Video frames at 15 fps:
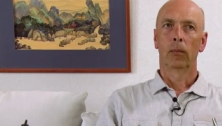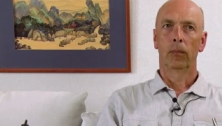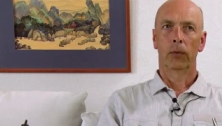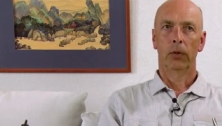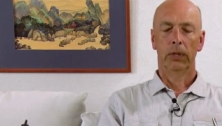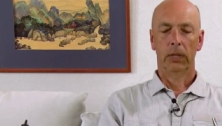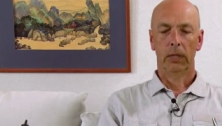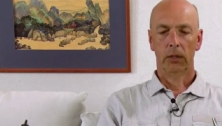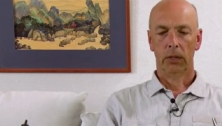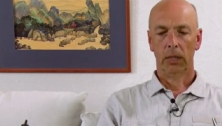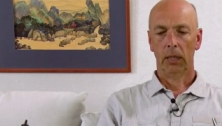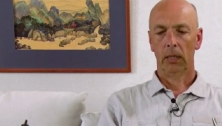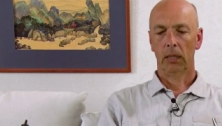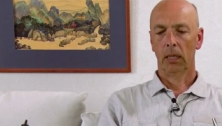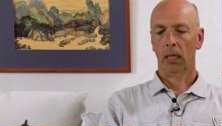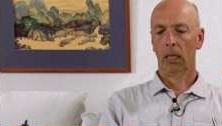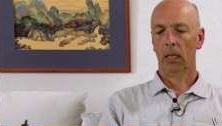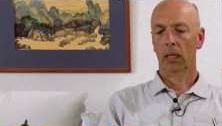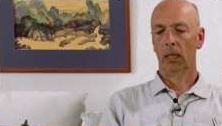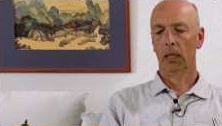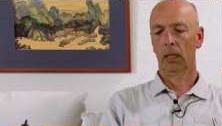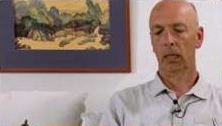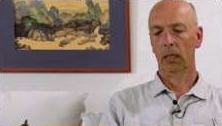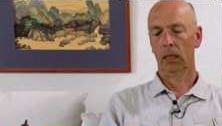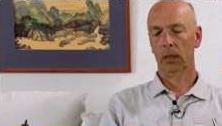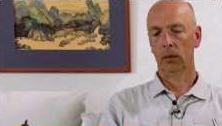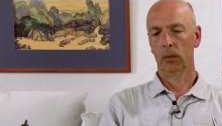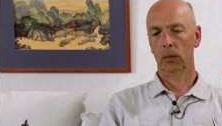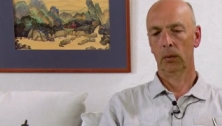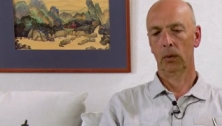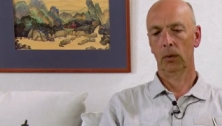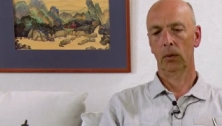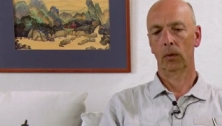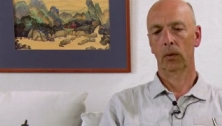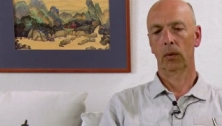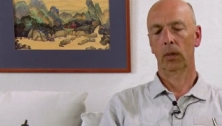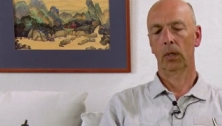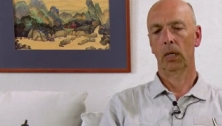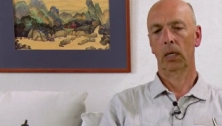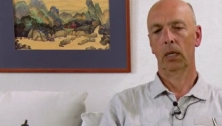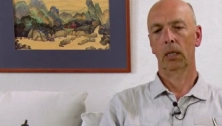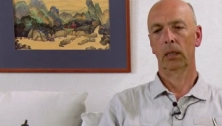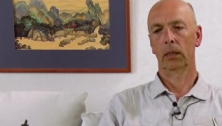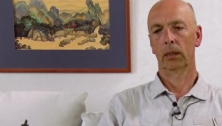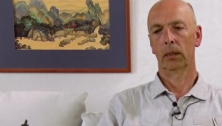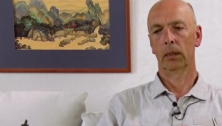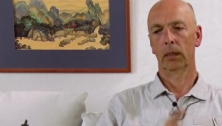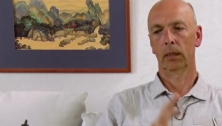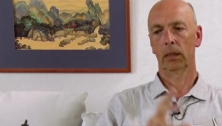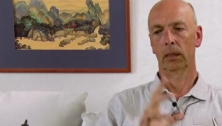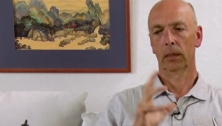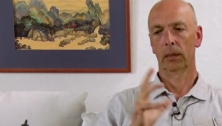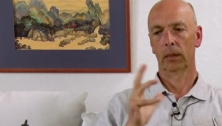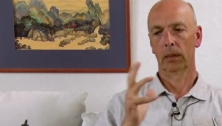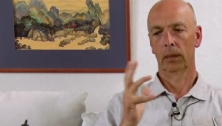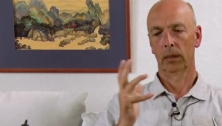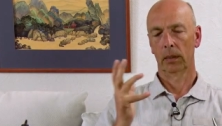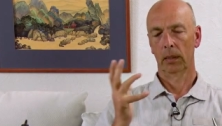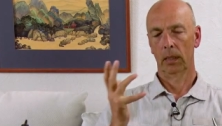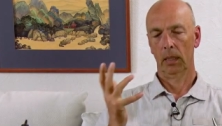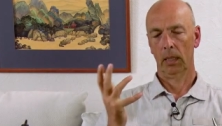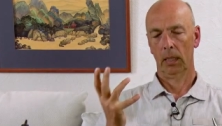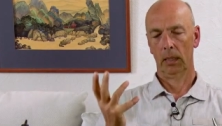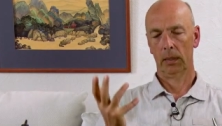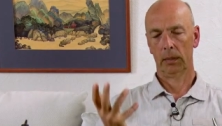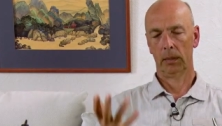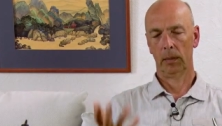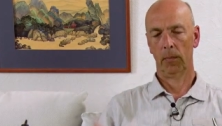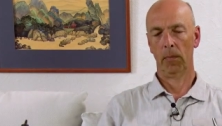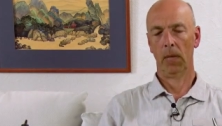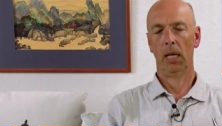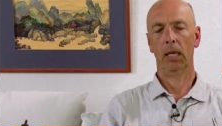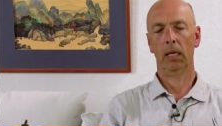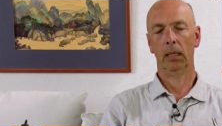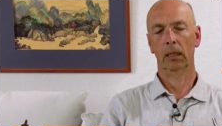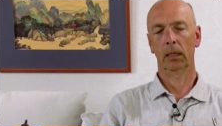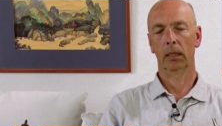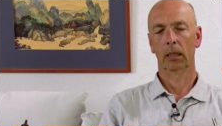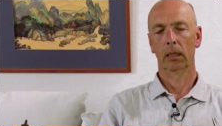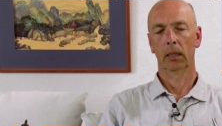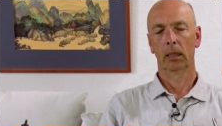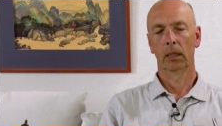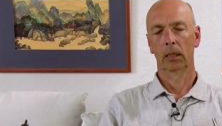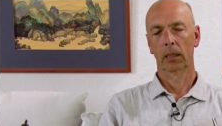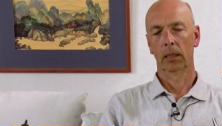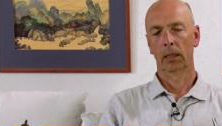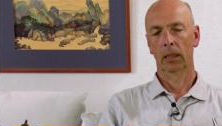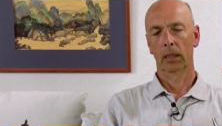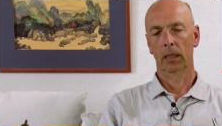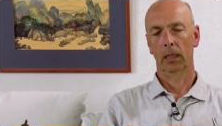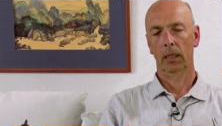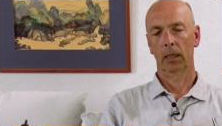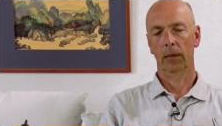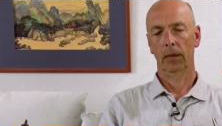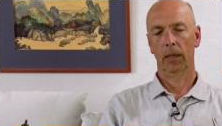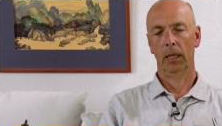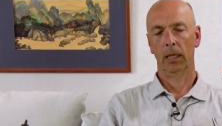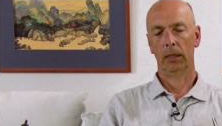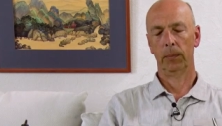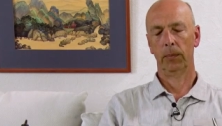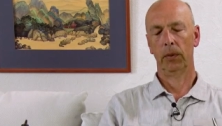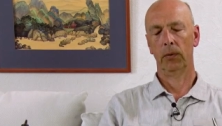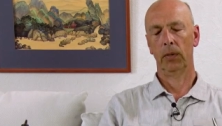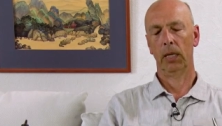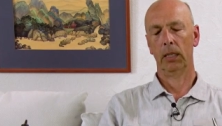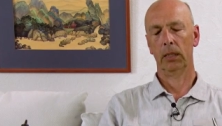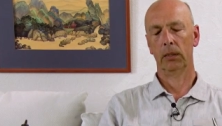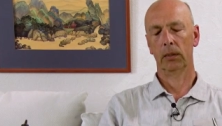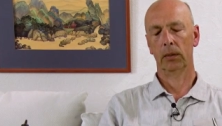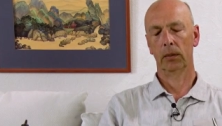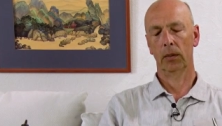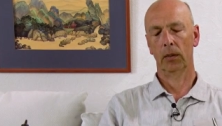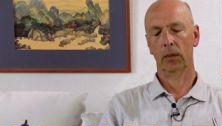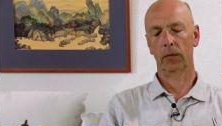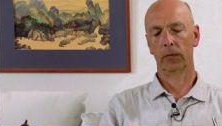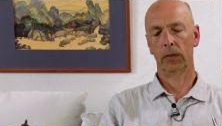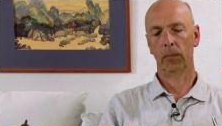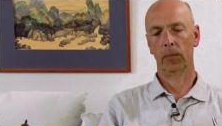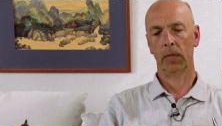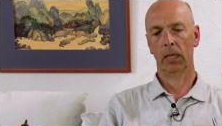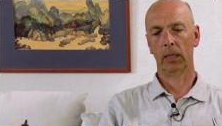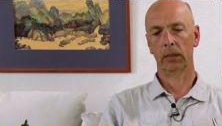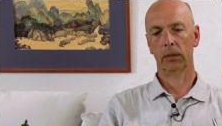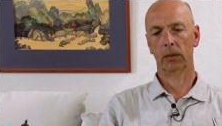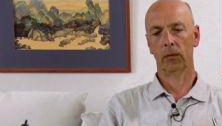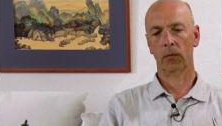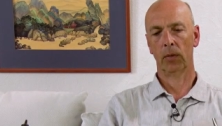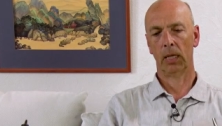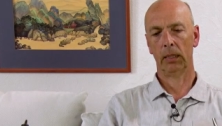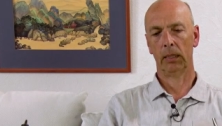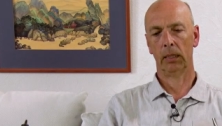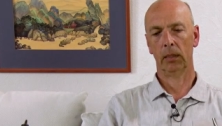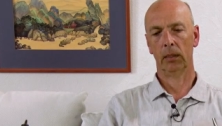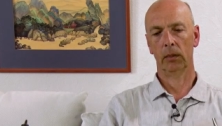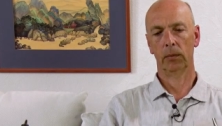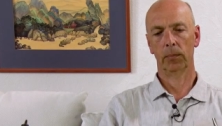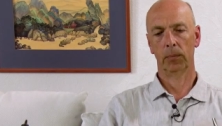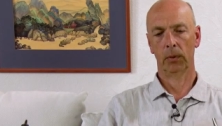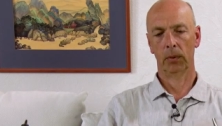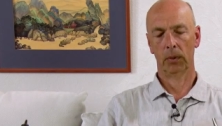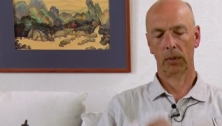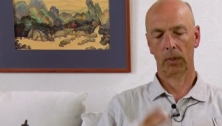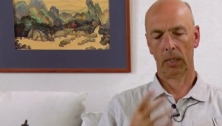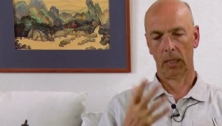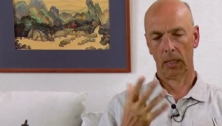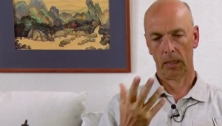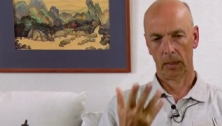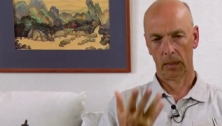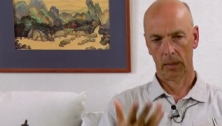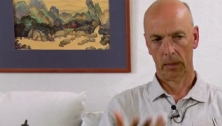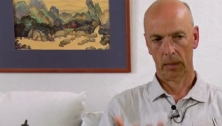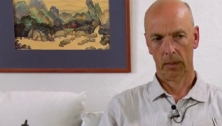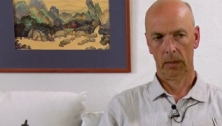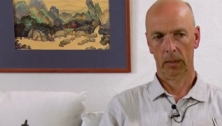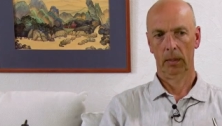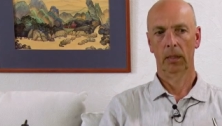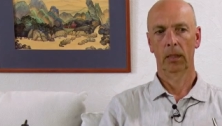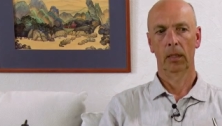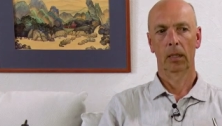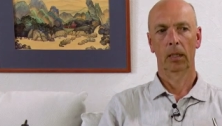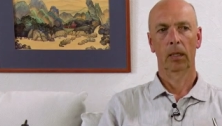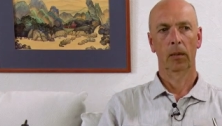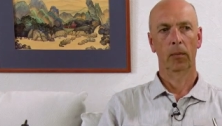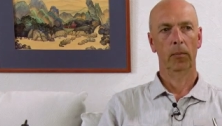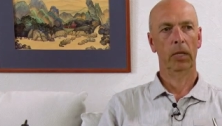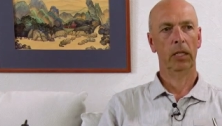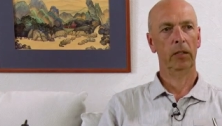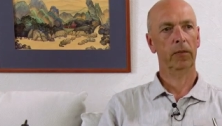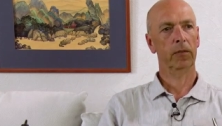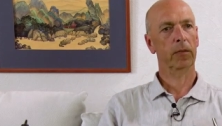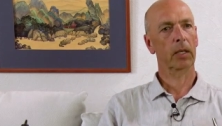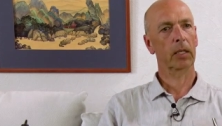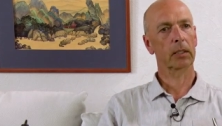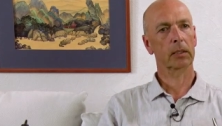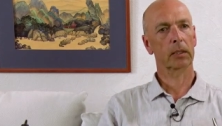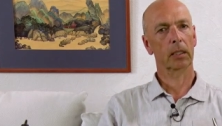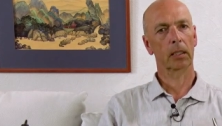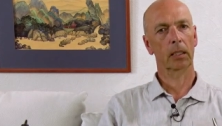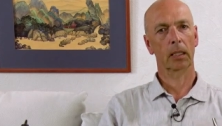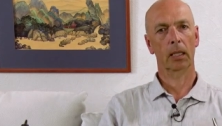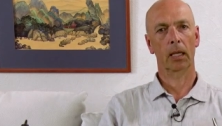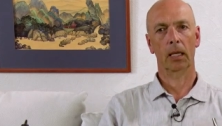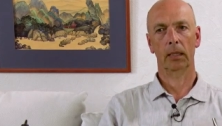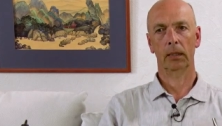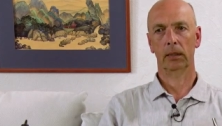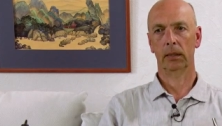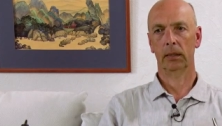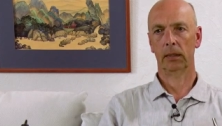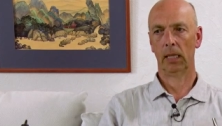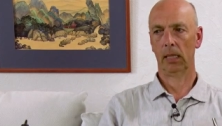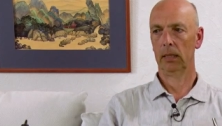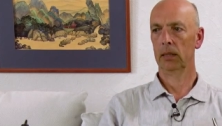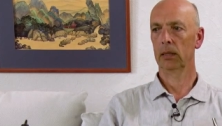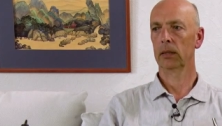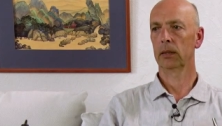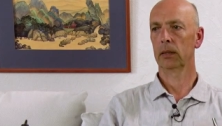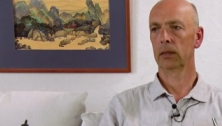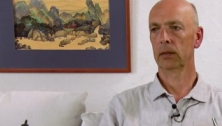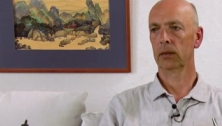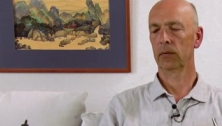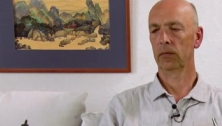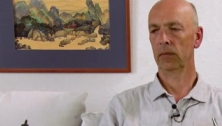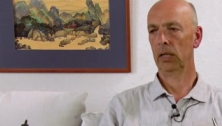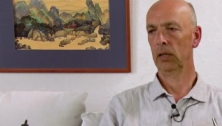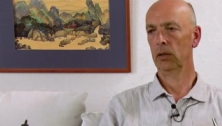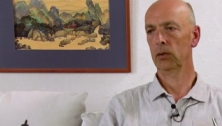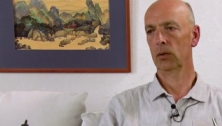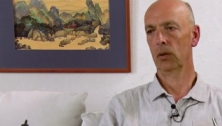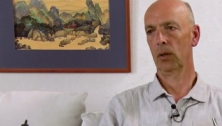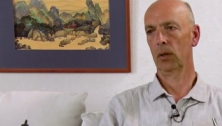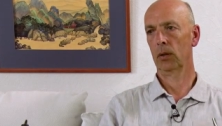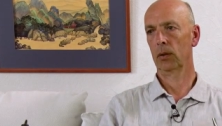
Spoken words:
bodhicitta and Guru Yoga as the main aspiration of the master writing this book, they manifest in the last sentences, very short.